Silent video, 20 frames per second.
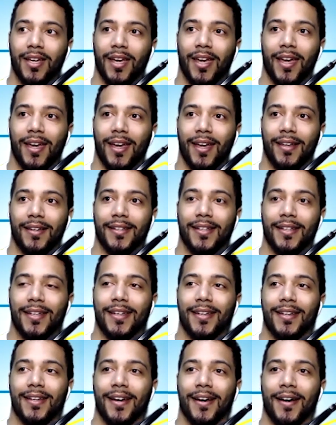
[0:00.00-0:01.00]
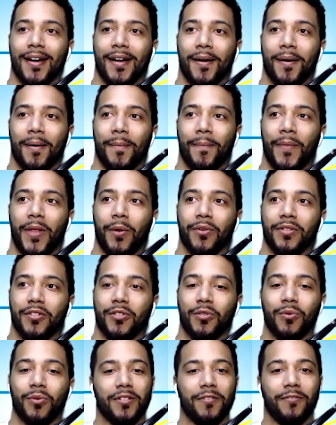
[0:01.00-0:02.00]
and um, it was a
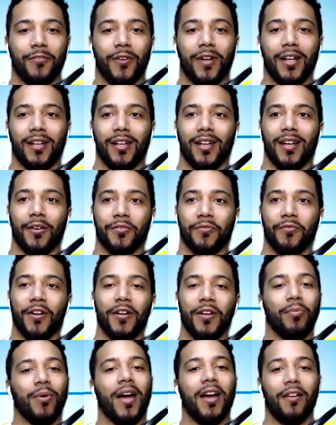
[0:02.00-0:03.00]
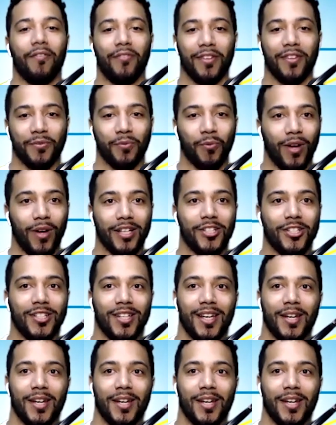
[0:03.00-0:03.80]
Swiss franc, and I was very proud of this watch.